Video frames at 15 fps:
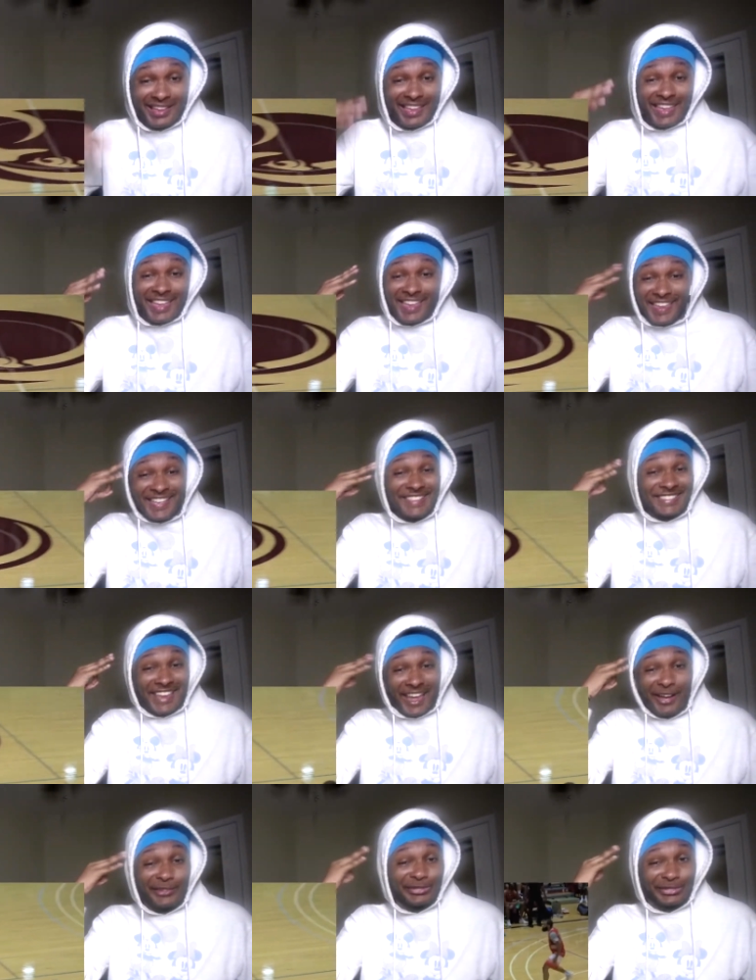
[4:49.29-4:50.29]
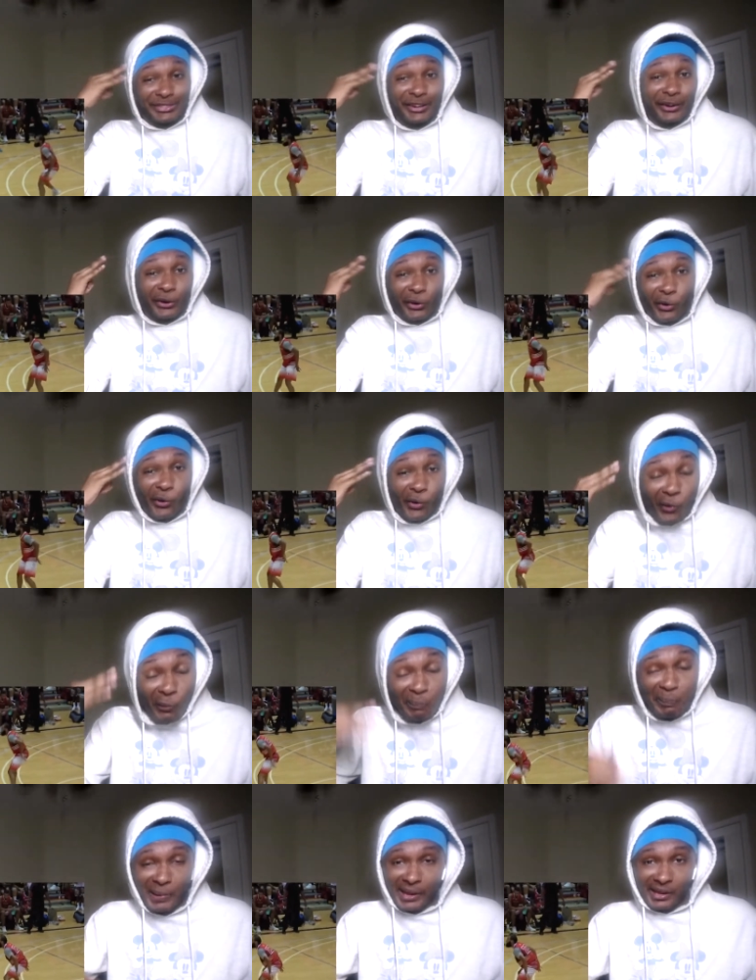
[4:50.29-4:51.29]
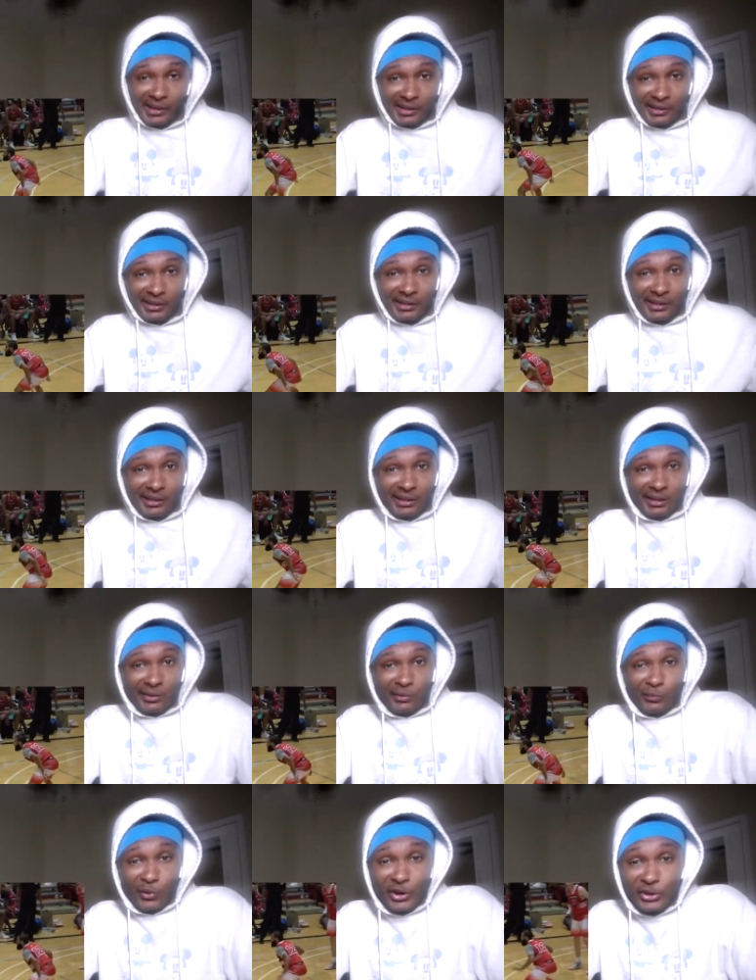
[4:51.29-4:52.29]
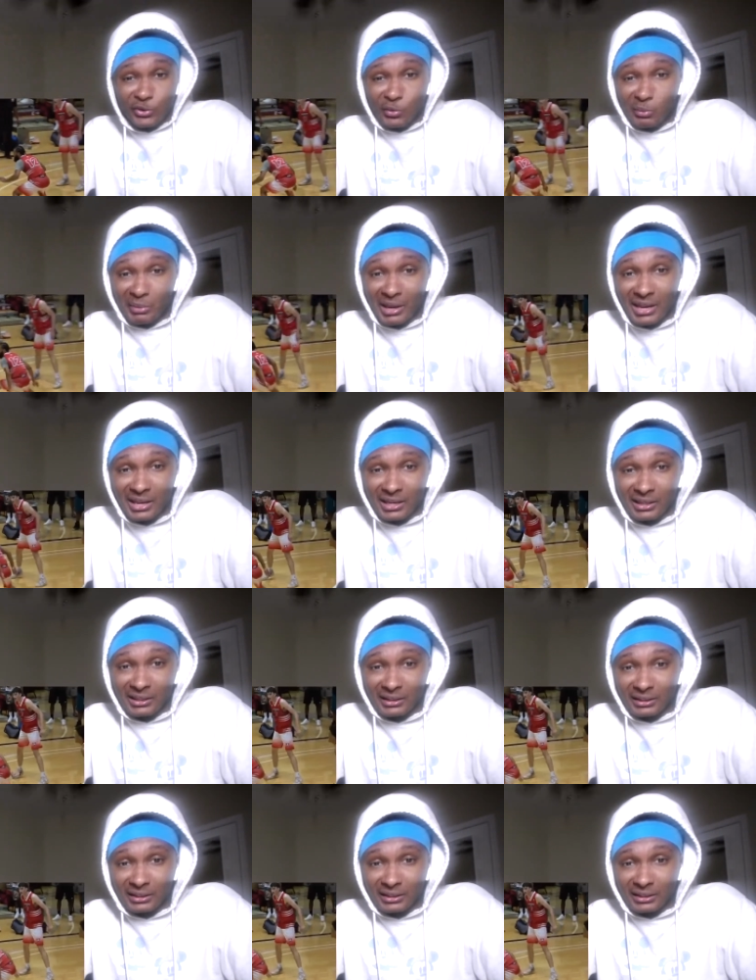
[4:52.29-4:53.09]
He is out there hooping. What do you mean?